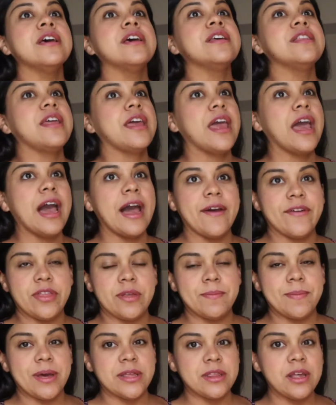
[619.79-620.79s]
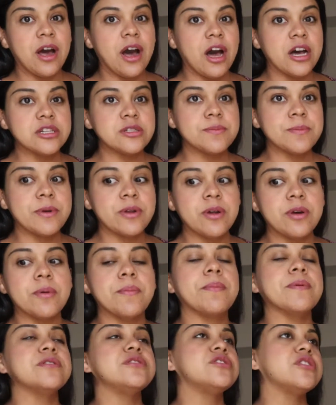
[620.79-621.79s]
They have them at the hospital,
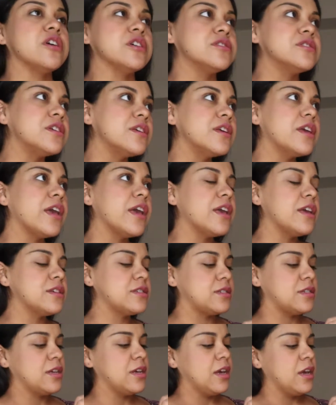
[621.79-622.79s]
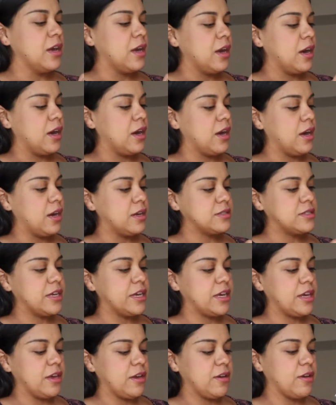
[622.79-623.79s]
but just in case, I'm
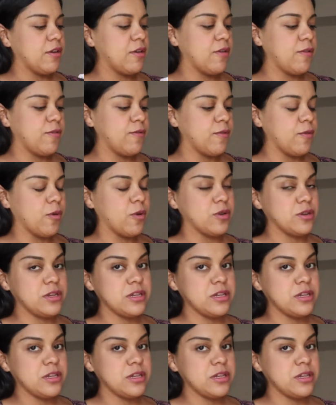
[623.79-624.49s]
taking 4.